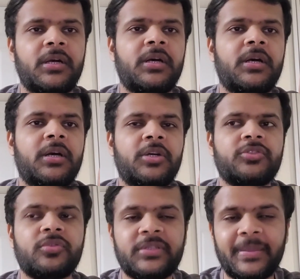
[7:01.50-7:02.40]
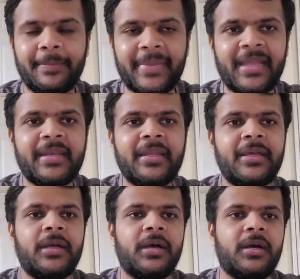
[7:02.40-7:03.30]
so the main
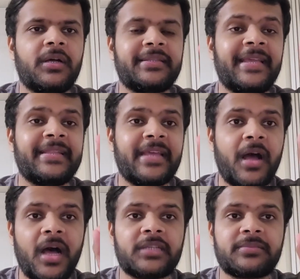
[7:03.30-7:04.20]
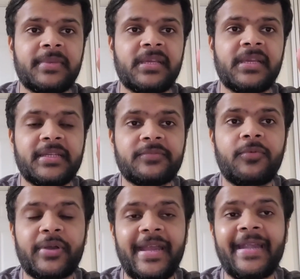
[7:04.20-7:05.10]
thing they asked me is
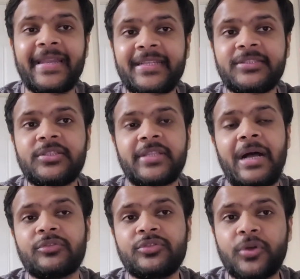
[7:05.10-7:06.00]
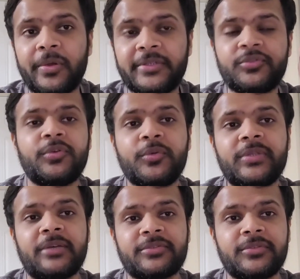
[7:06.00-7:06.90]
for at least $1,000 to
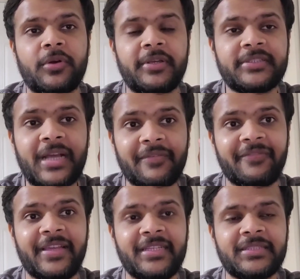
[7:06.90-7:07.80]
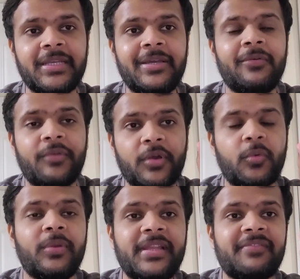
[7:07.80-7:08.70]
$2,000 a fees for
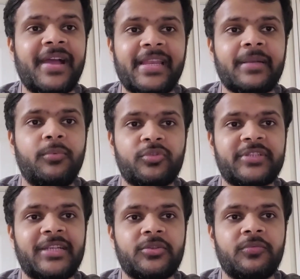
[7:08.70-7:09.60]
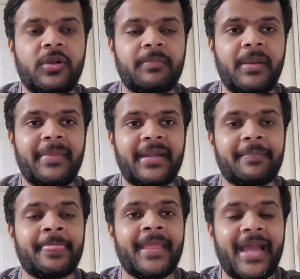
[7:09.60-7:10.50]
only filing a postgraduate work permit.
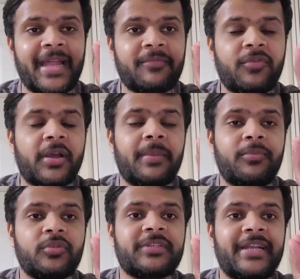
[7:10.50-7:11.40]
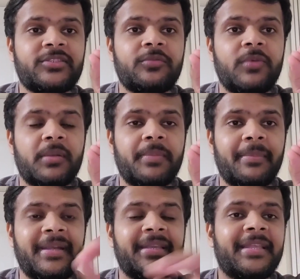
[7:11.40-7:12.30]
And for a postgraduate work
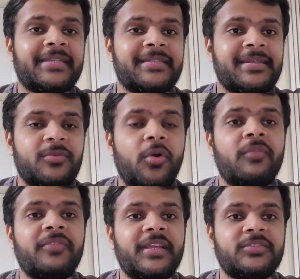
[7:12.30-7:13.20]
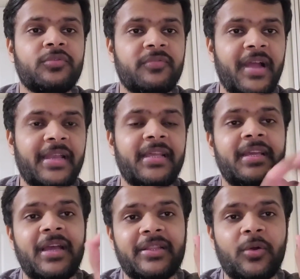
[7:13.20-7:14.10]
permit, there is no fees to file.
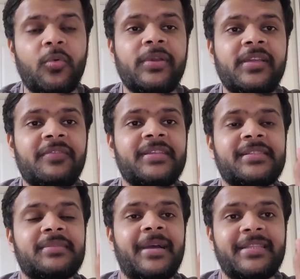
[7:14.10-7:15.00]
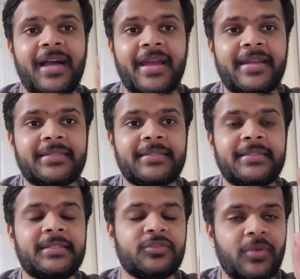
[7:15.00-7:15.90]
The only fees is by the
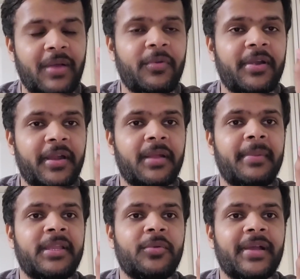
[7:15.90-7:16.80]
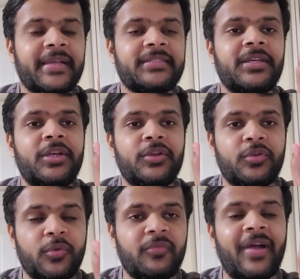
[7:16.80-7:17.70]
IRCC. So I would recommend you guys
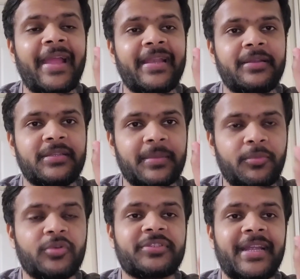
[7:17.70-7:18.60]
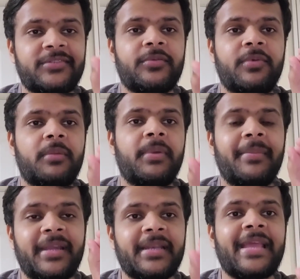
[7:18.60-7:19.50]
to file the postgraduate work
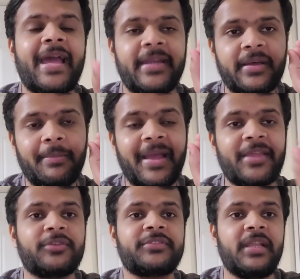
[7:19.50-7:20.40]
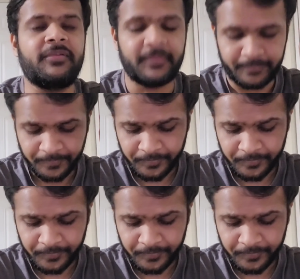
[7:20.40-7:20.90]
permit in Canada by yourself.